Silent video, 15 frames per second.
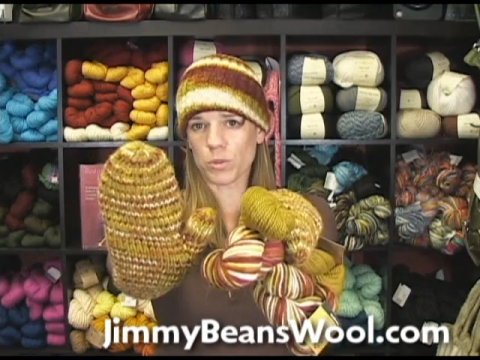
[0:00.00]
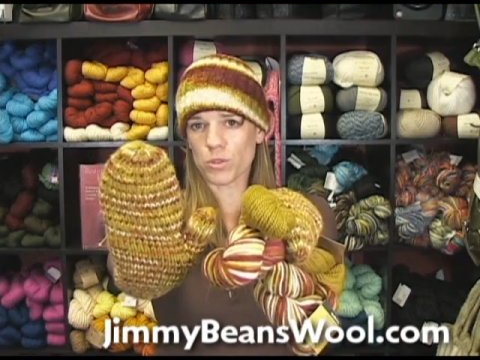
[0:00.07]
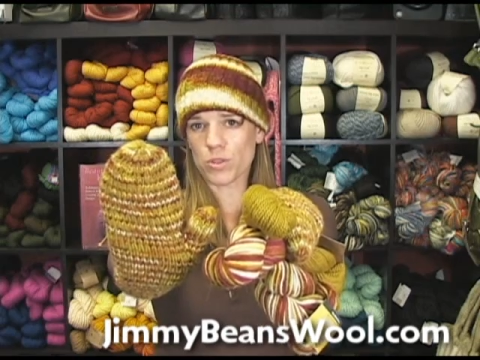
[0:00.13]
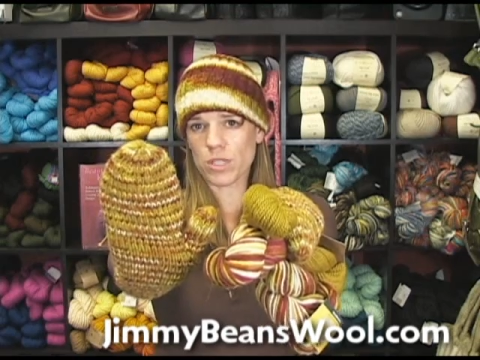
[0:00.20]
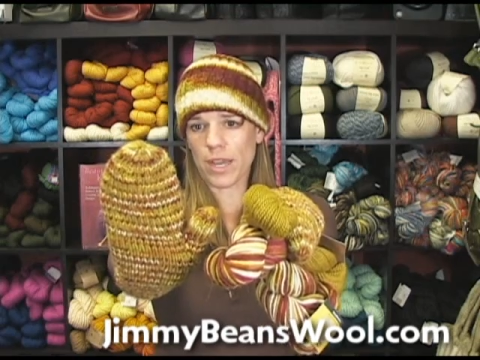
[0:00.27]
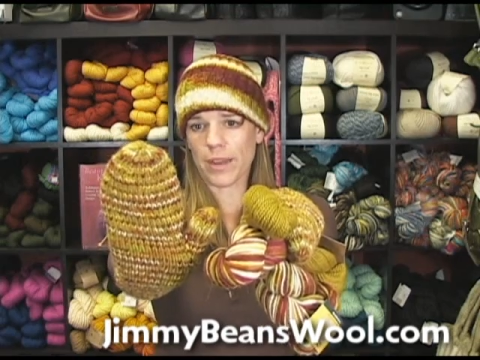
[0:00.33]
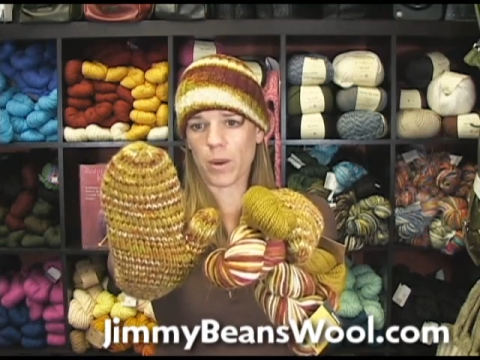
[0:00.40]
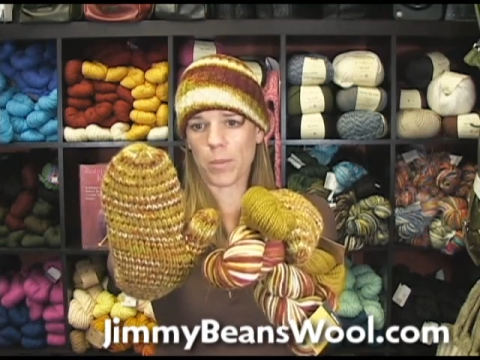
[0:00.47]
Blue
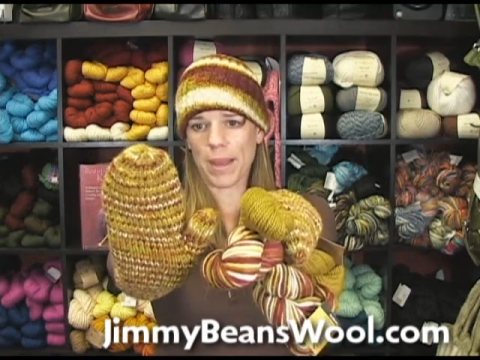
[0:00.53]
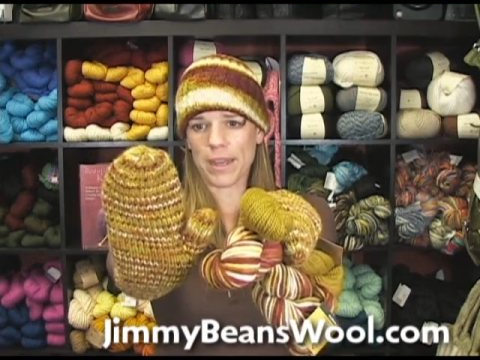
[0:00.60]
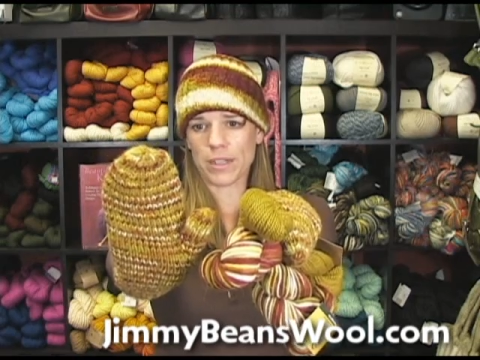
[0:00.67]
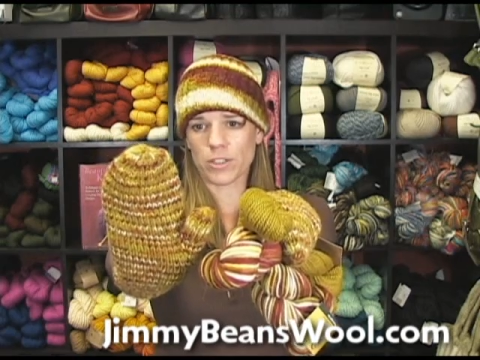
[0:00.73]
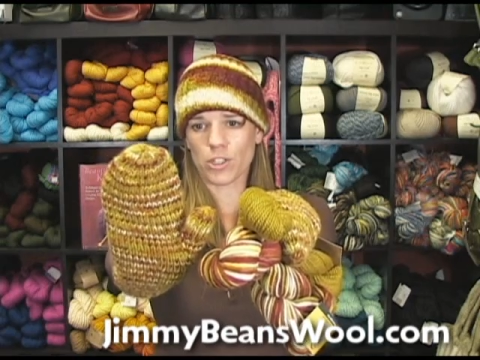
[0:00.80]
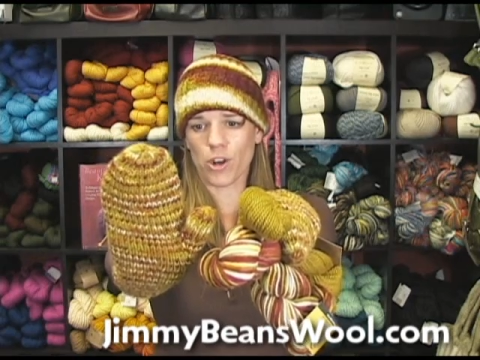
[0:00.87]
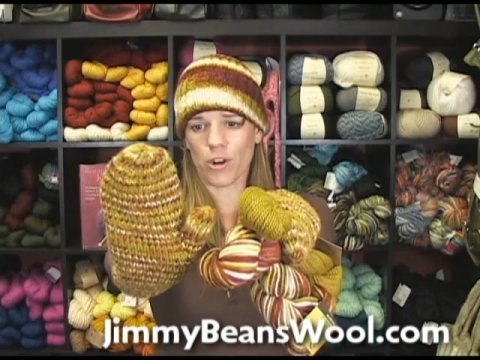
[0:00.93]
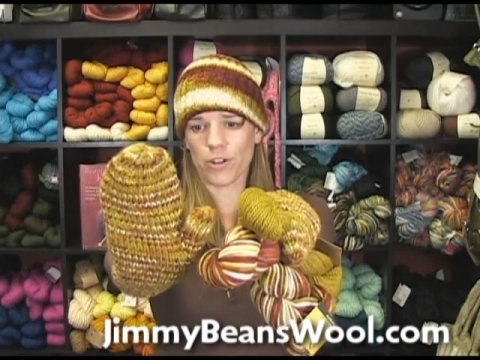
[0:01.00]
Sky
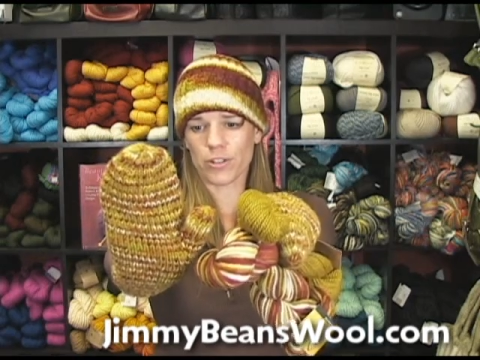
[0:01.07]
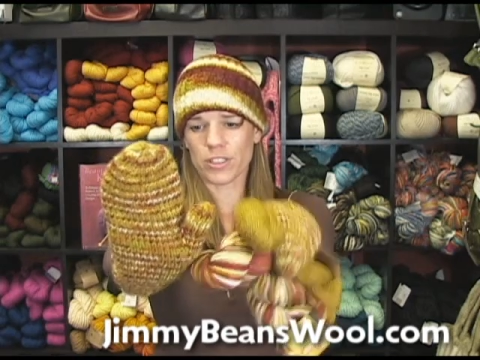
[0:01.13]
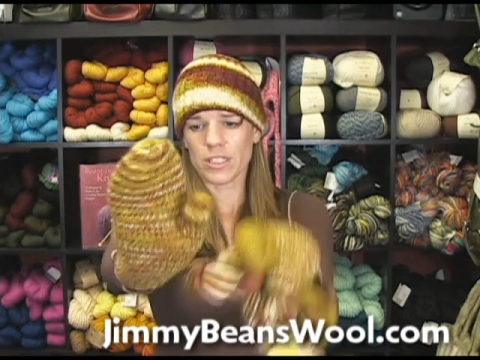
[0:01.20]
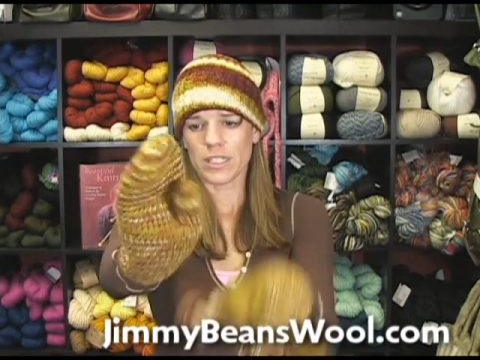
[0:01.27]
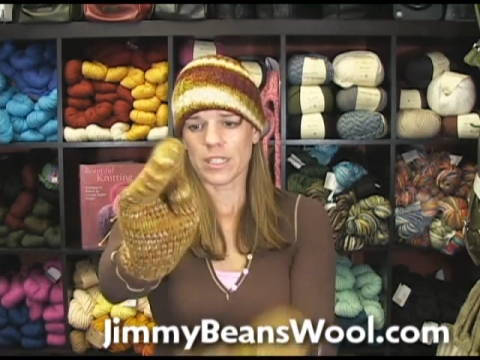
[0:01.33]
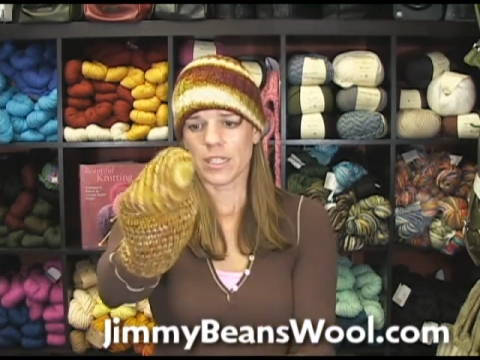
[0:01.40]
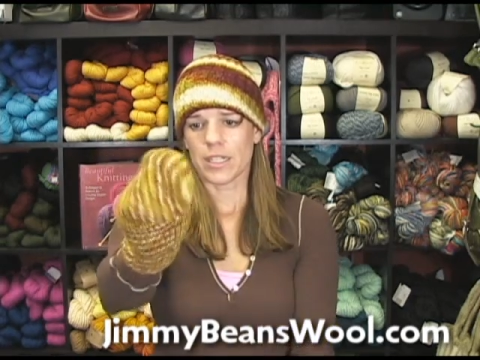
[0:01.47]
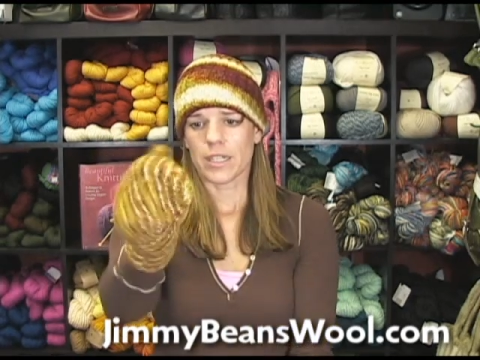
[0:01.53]
Alpaca yarn.
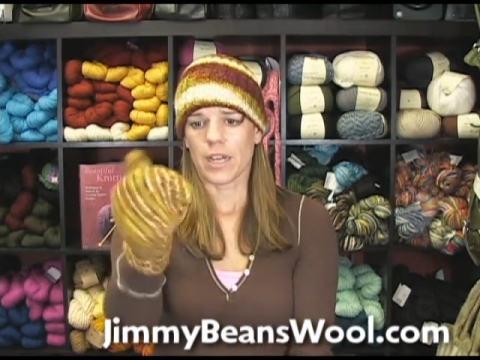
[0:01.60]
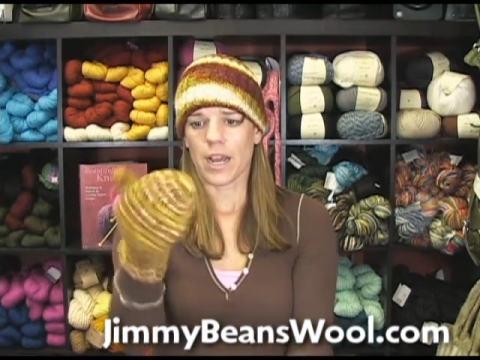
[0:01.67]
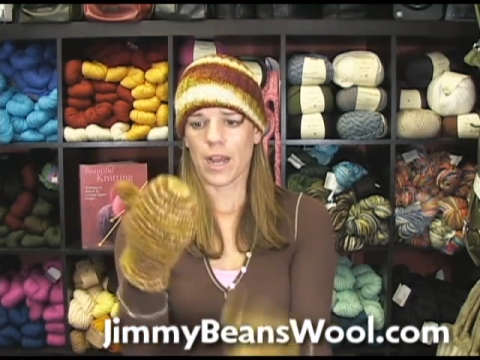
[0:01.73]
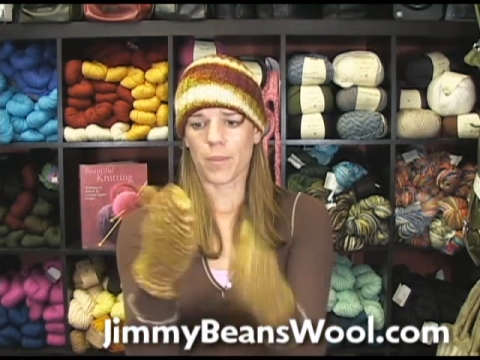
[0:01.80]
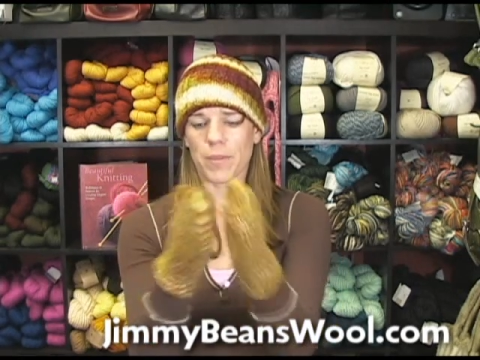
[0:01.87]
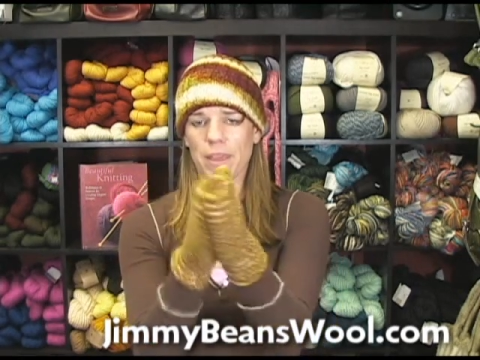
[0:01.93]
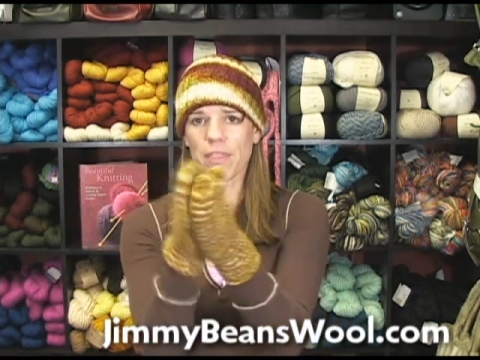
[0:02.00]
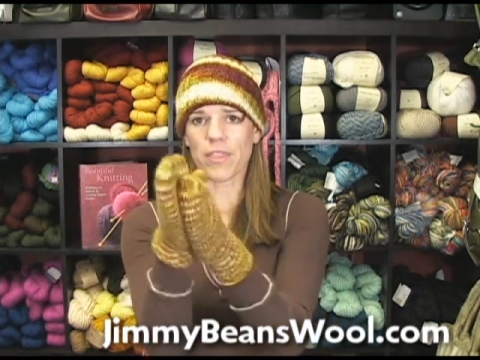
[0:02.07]

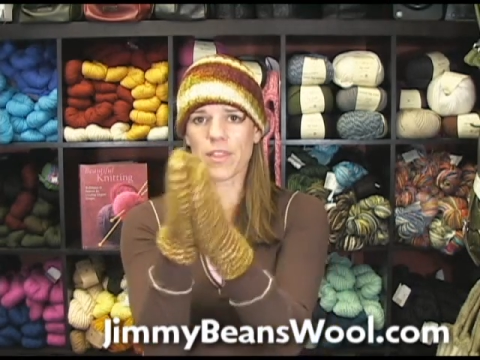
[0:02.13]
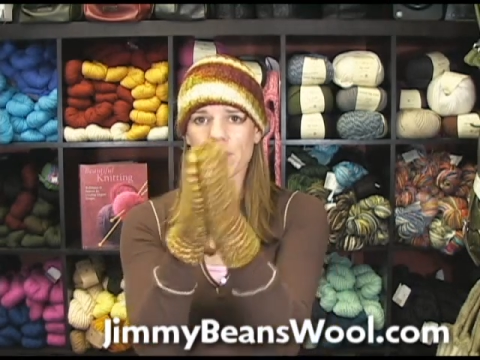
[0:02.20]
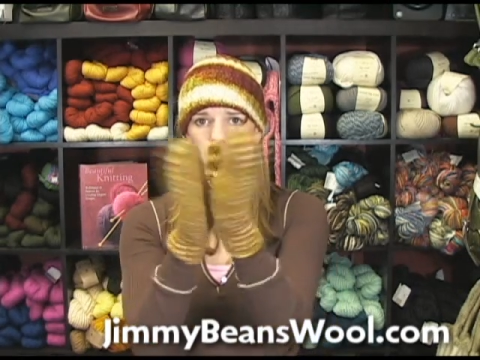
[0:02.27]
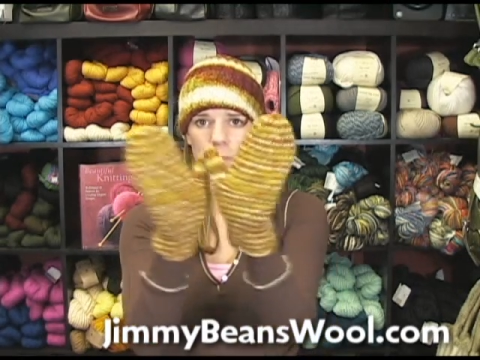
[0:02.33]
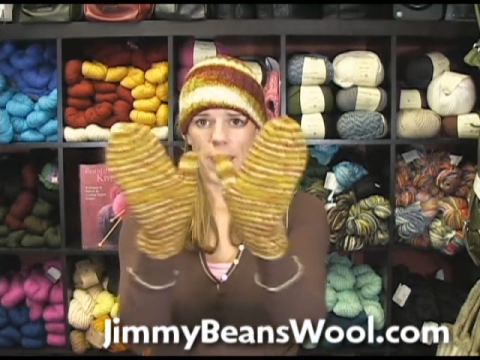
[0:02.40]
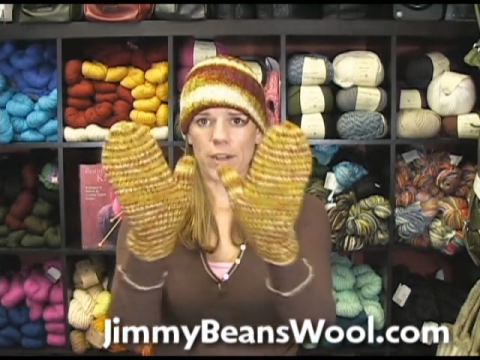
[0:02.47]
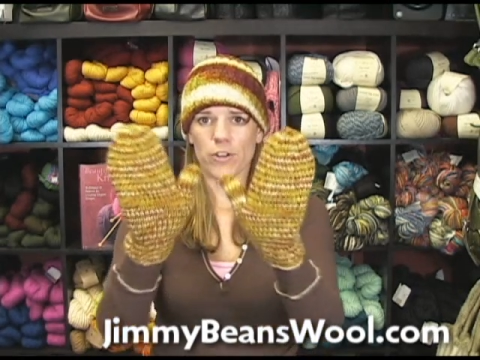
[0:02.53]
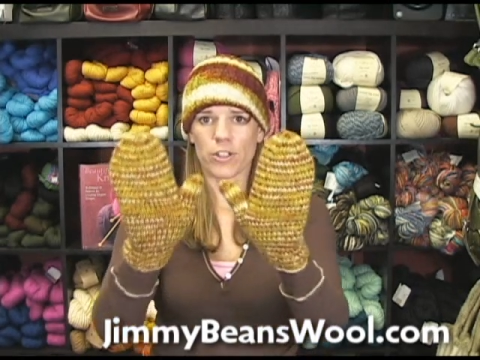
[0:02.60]
And this
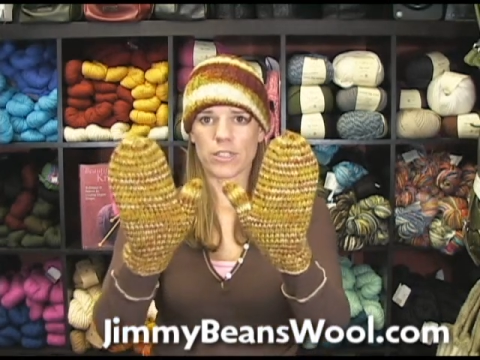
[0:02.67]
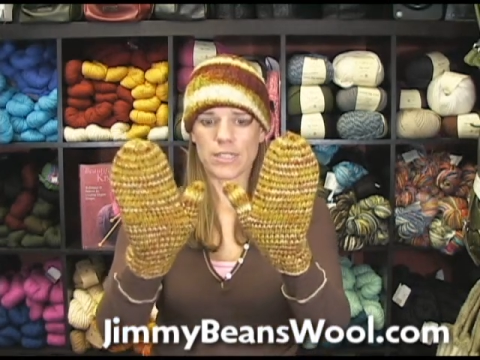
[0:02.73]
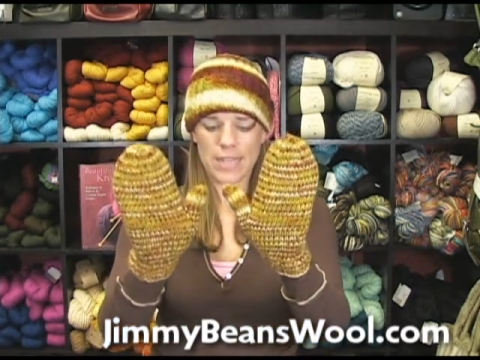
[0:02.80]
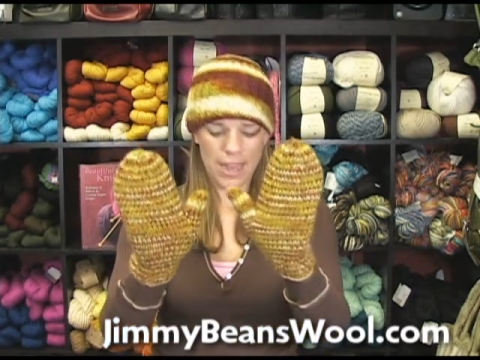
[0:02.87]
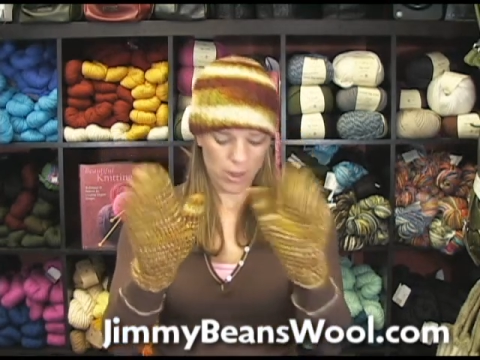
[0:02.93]
pattern is